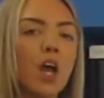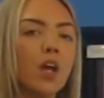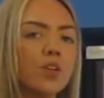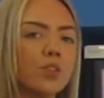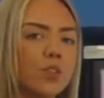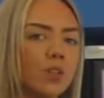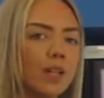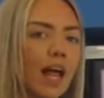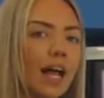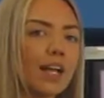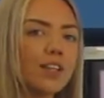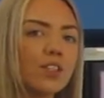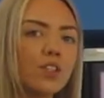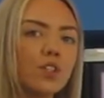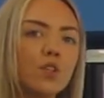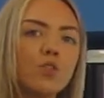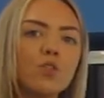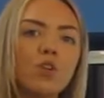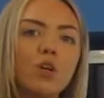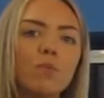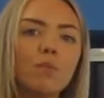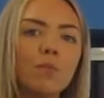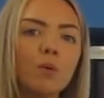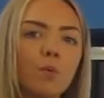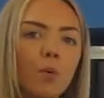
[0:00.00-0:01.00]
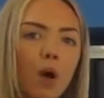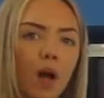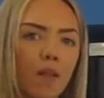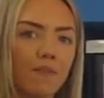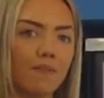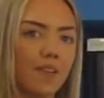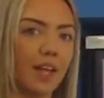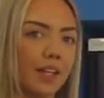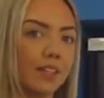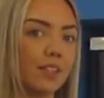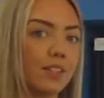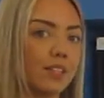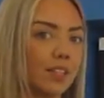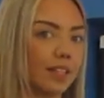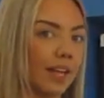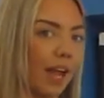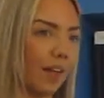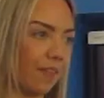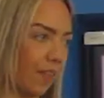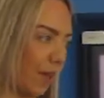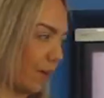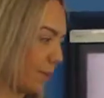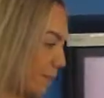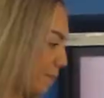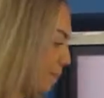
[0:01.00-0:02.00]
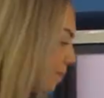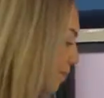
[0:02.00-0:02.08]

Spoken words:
So let's do number one then together.